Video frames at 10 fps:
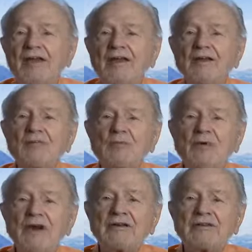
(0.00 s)
And after
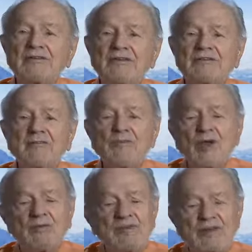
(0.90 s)
practicing it some
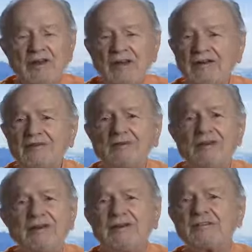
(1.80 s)
time, he said, I don't
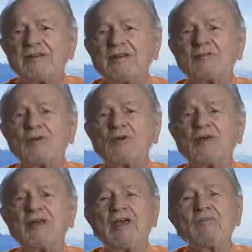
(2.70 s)
need this anymore.
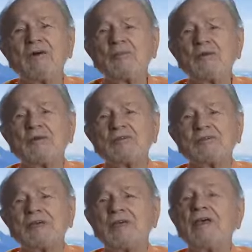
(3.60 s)
And he gave up the
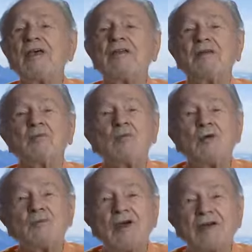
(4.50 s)
whiskey, never
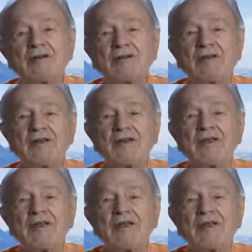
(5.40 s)
went back to it.